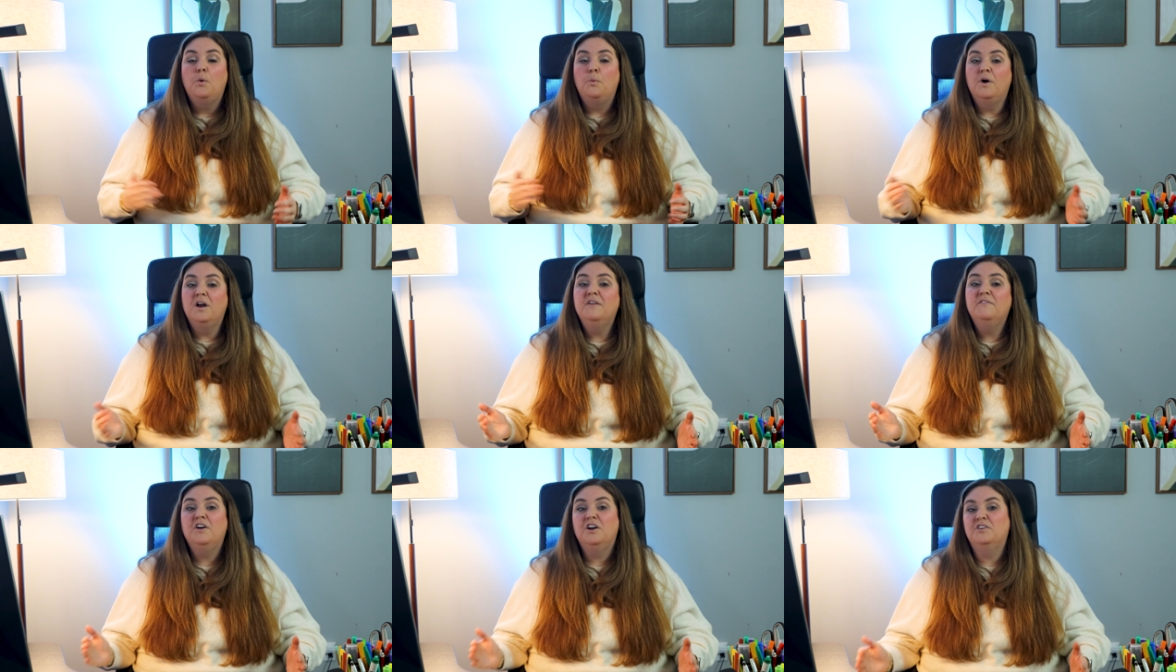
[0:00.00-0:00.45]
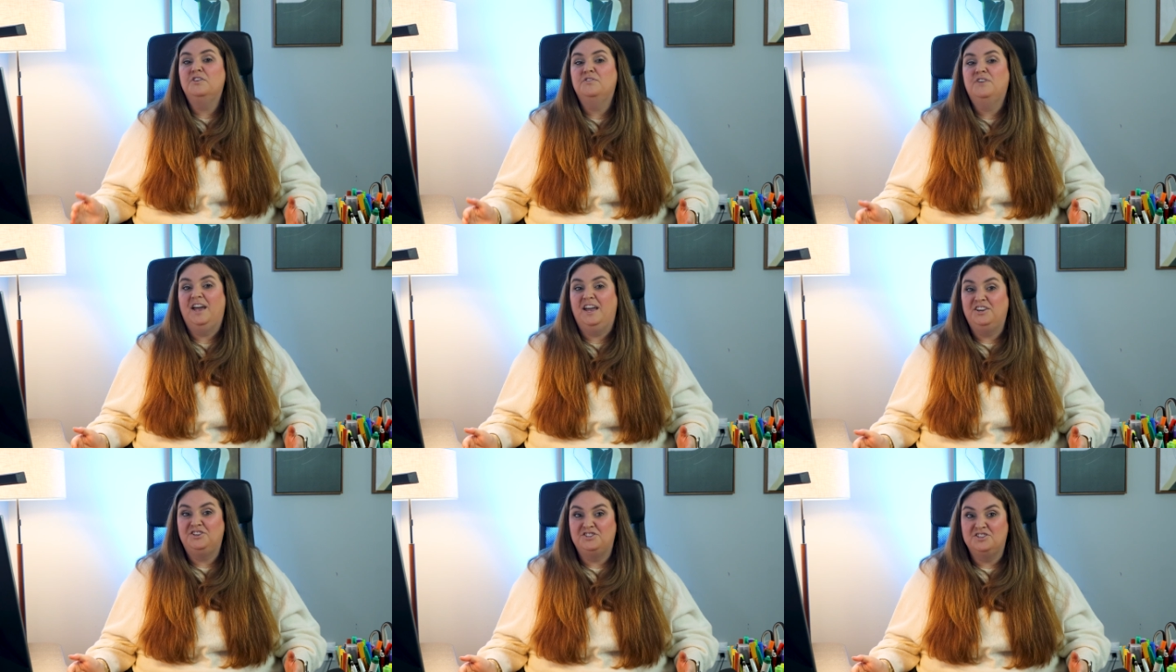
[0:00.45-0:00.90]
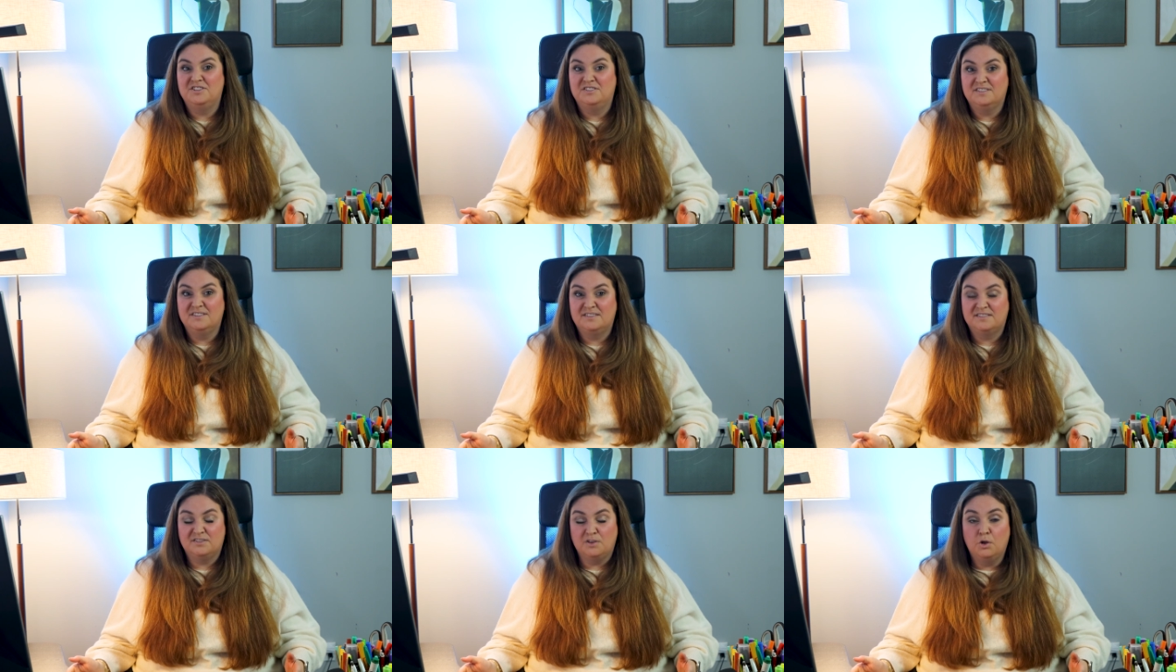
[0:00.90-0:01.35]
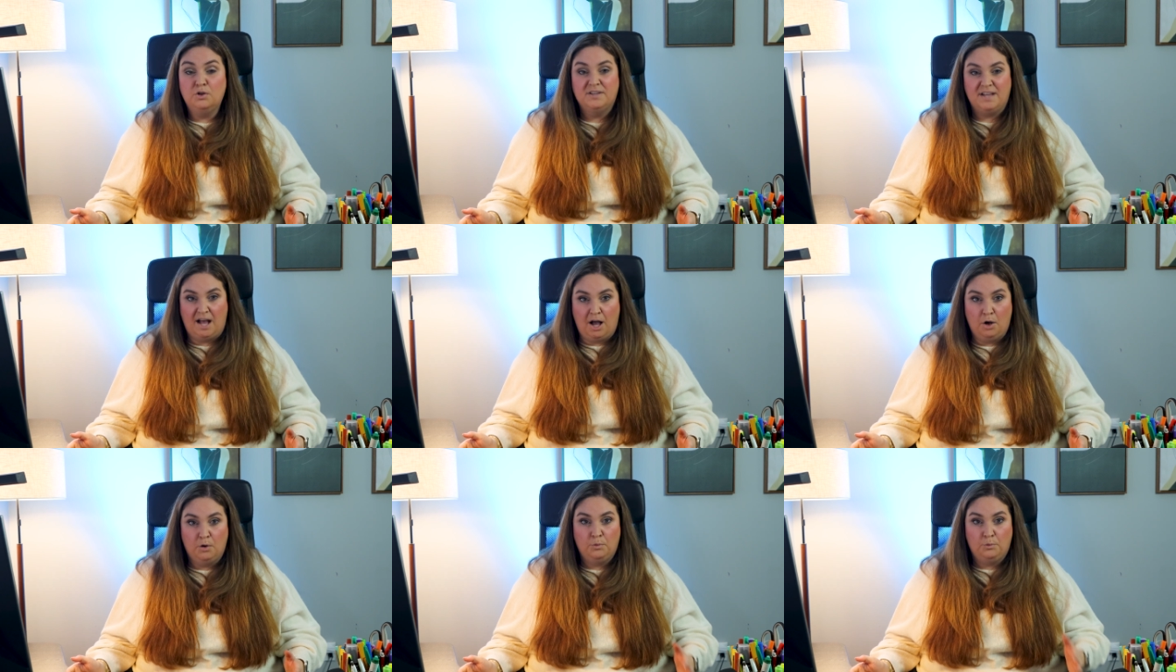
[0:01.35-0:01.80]
One of our locations is
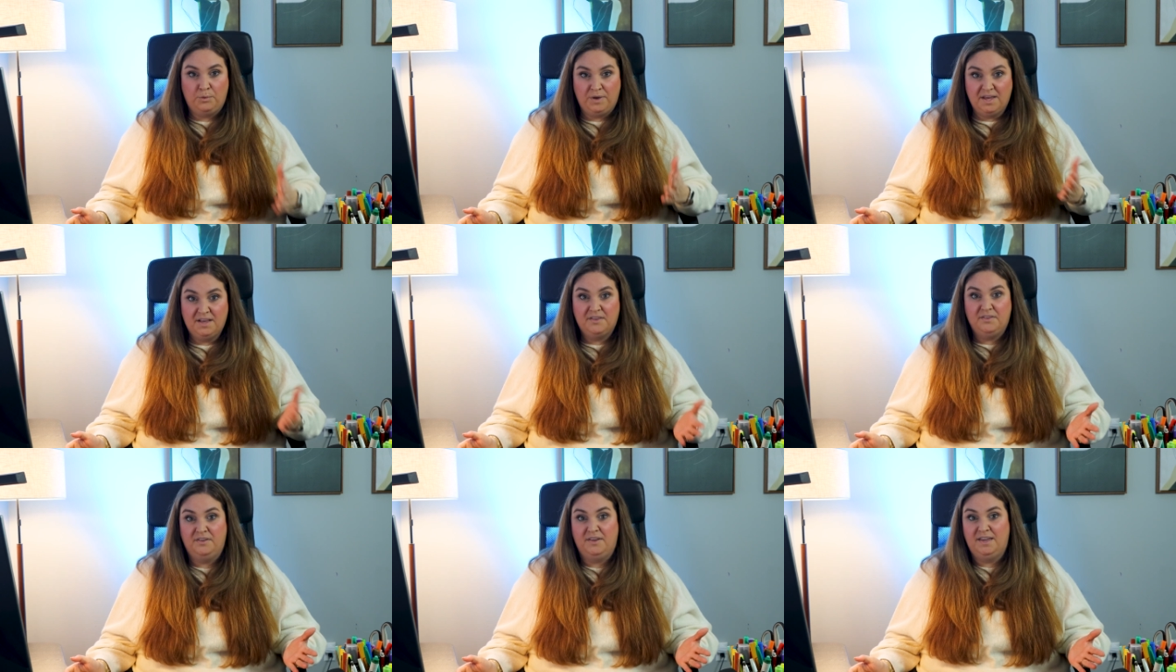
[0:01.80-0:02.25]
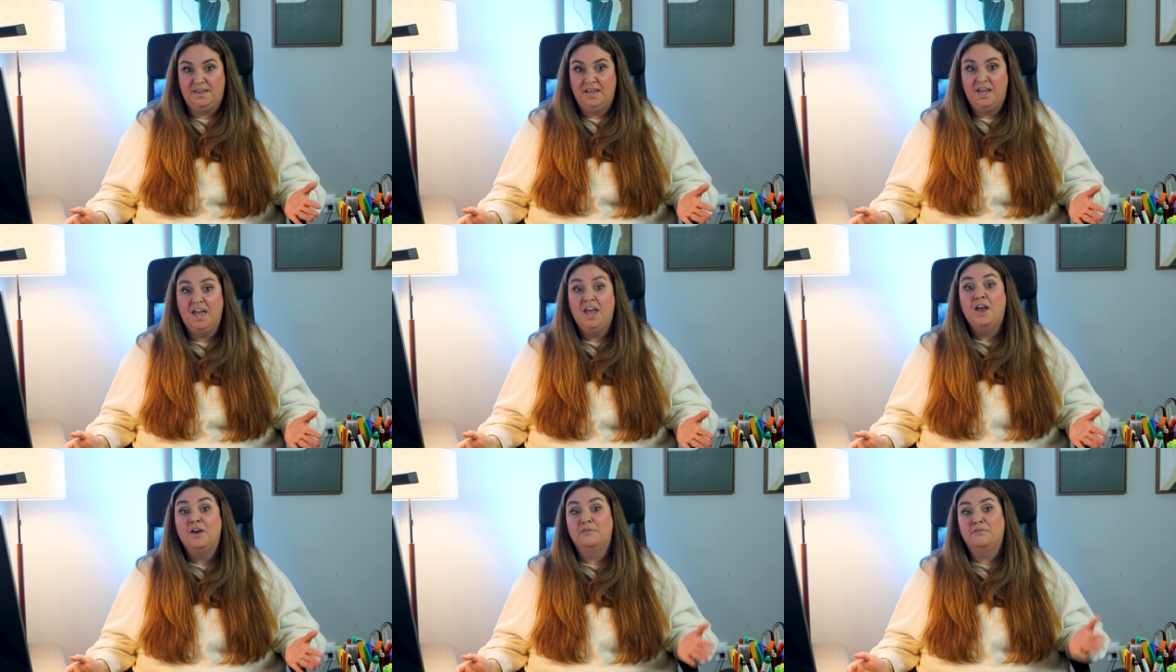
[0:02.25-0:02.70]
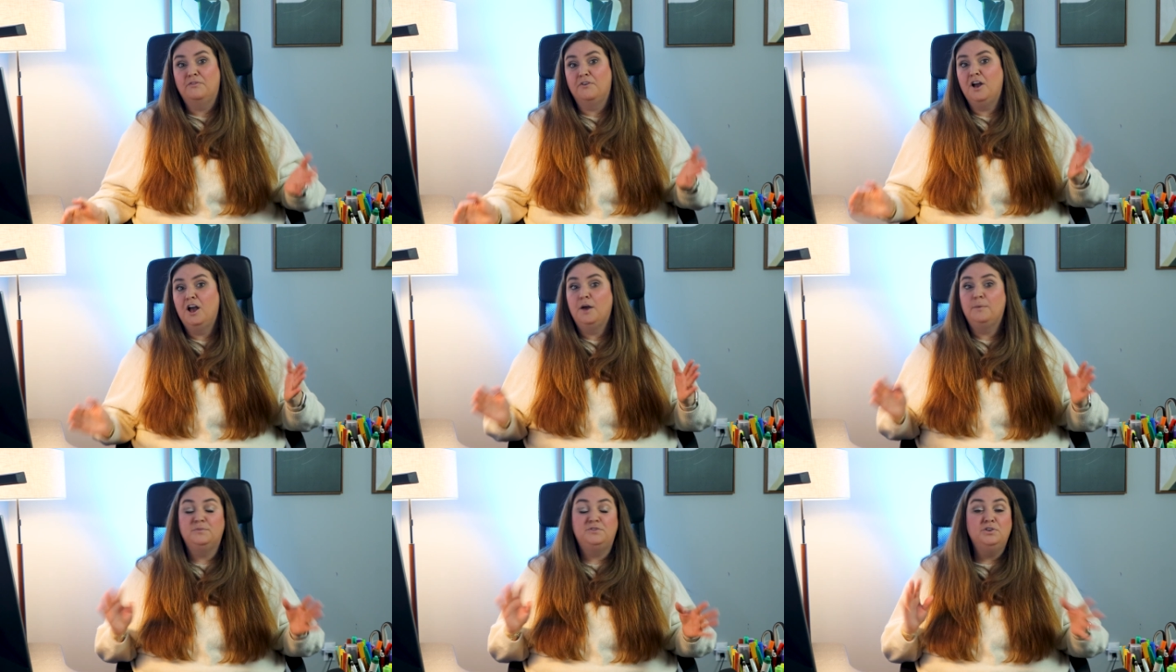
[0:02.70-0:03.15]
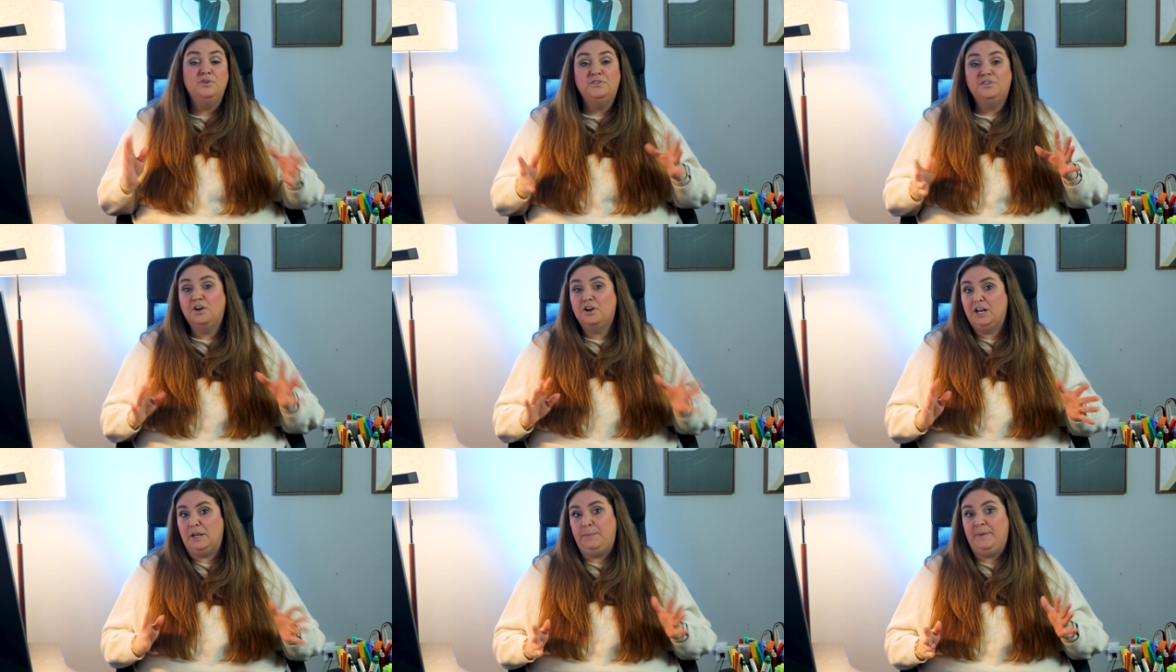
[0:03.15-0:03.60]
sold out weekly from
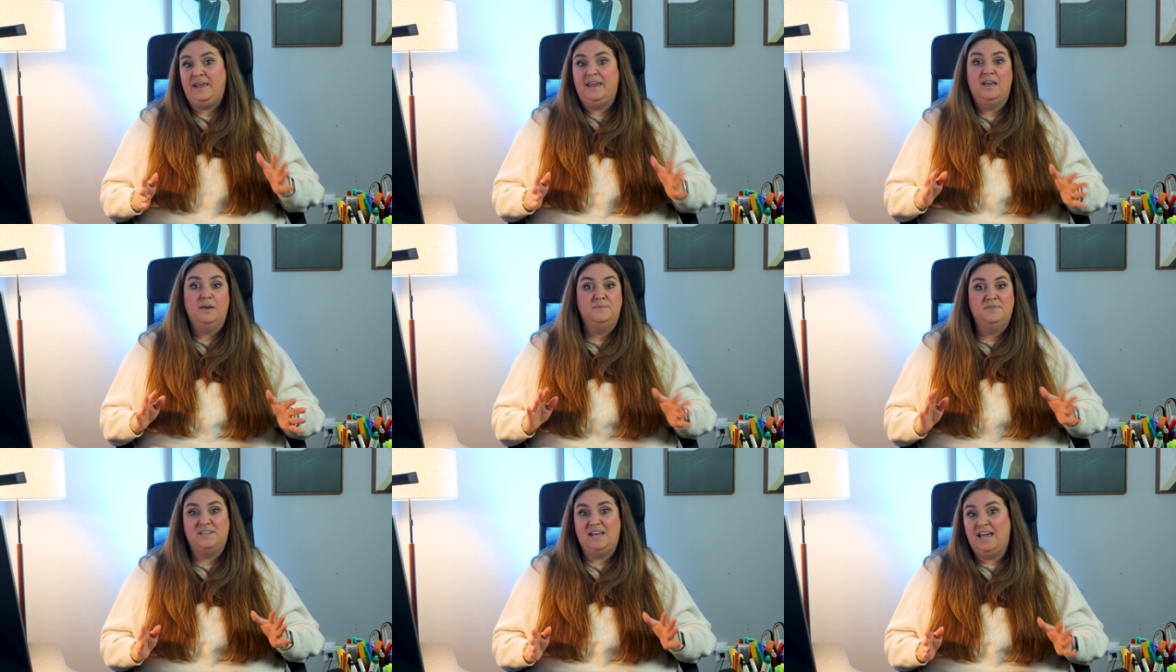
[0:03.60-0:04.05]
2:30 p.m.